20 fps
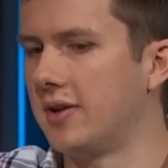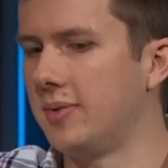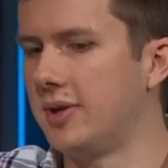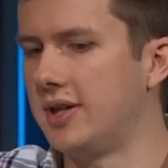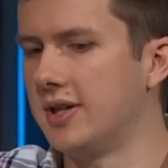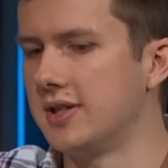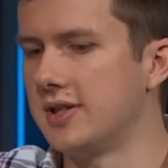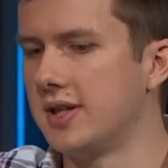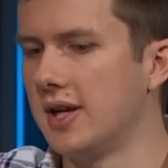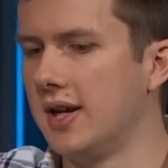
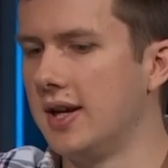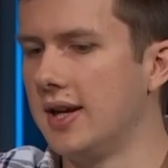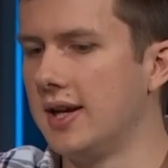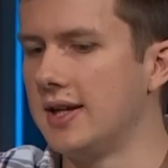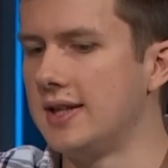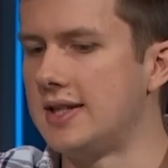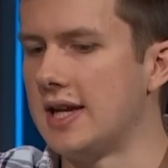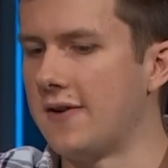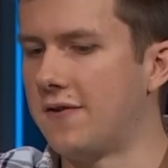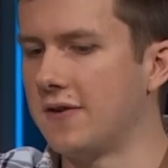Because
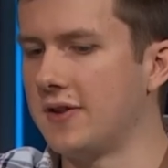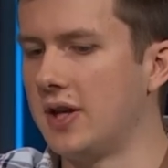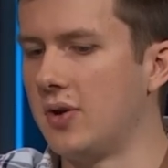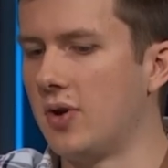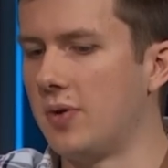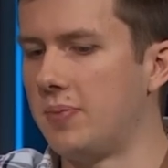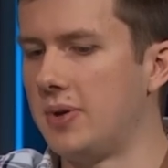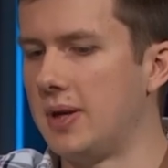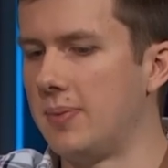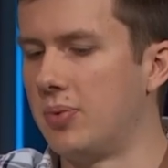definitely
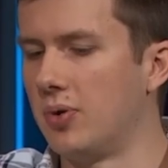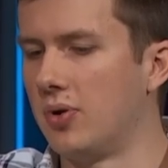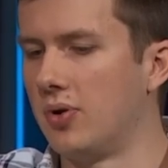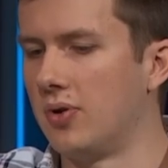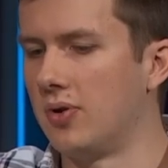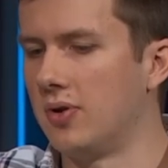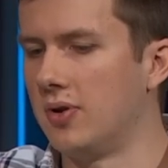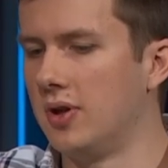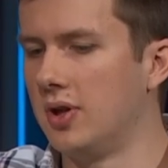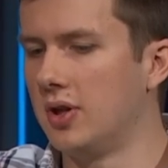when
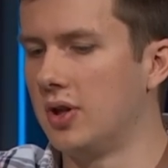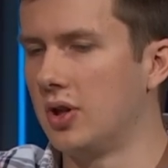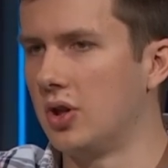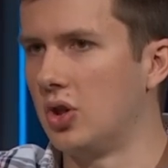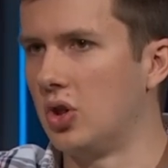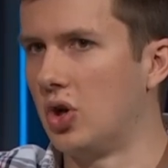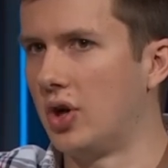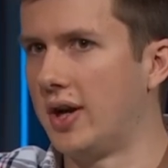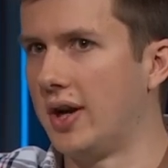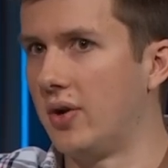people
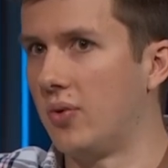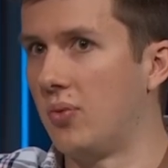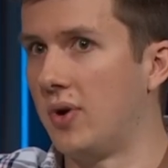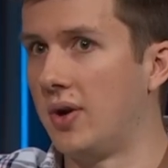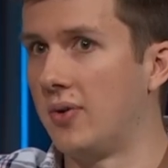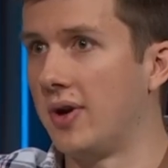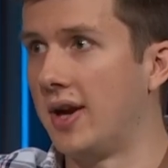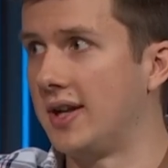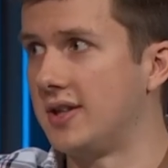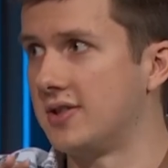look at
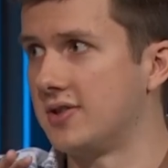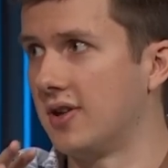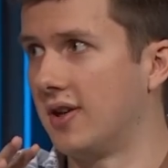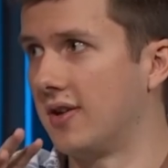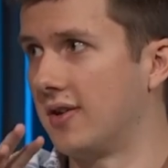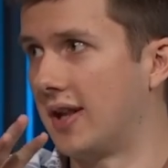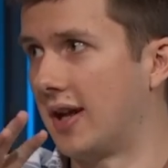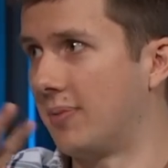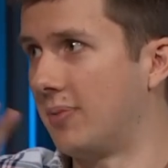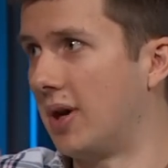win rates
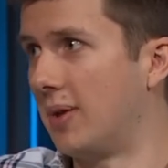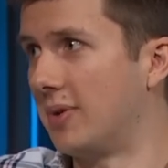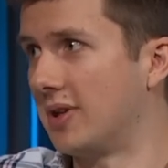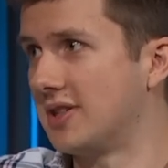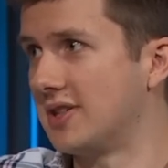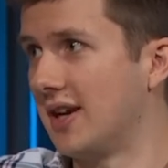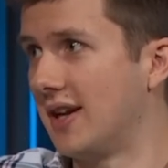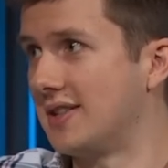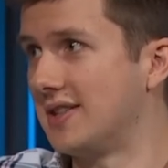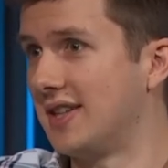on like public
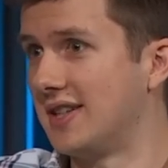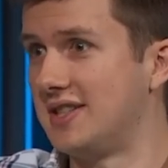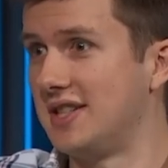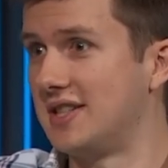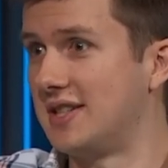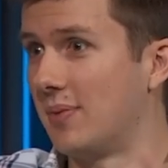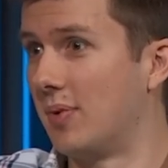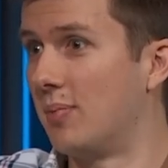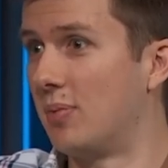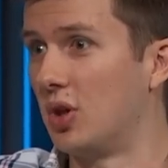sites and they see
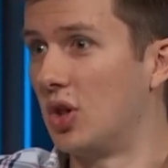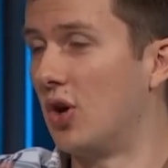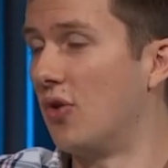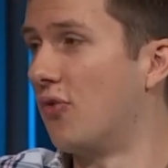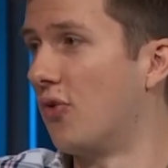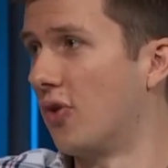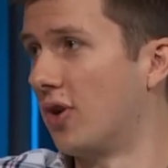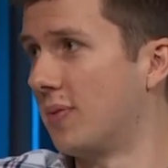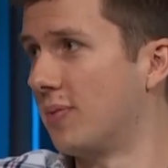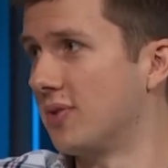someone below
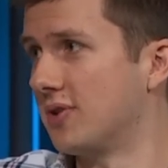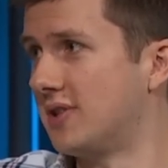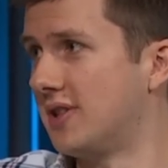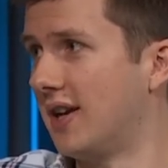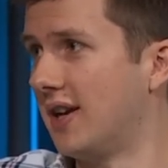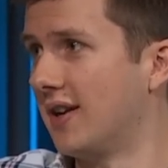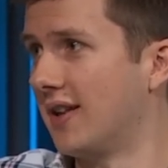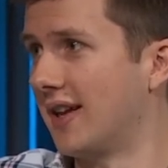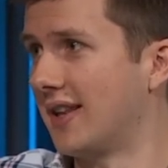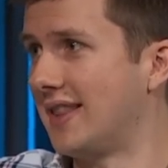
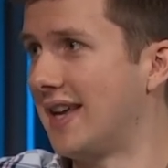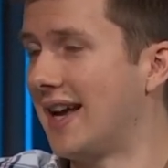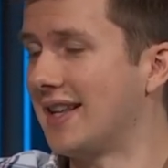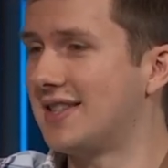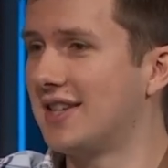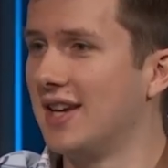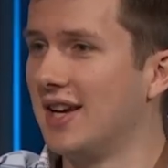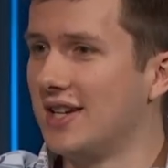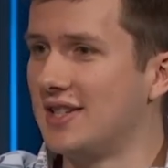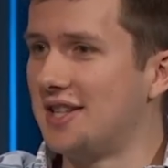40%, like
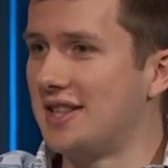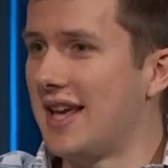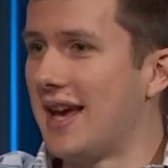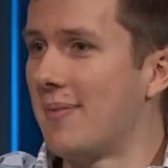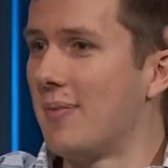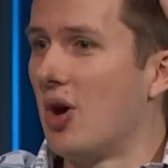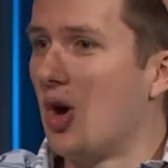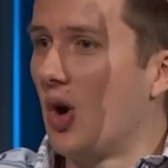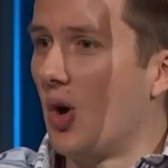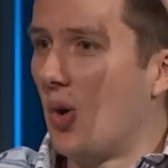that's to
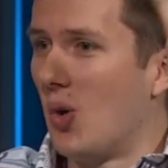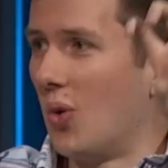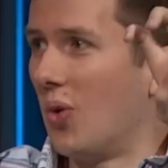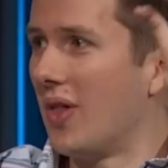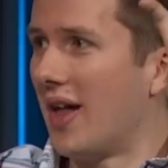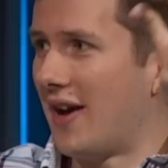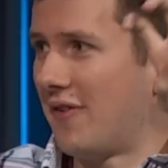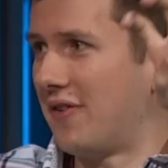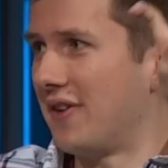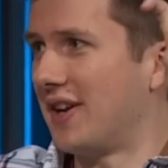them
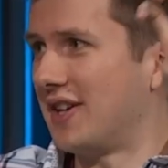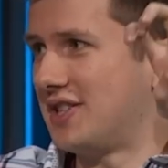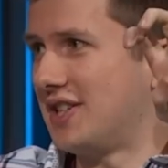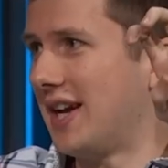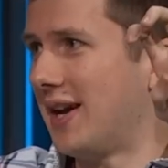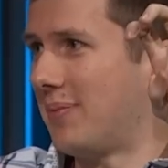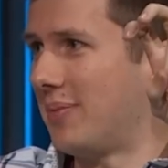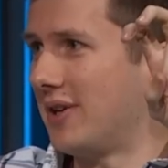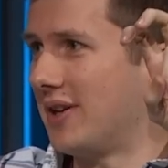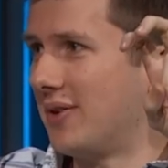olafing a
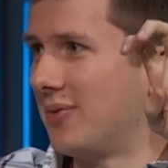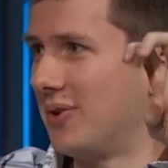champion,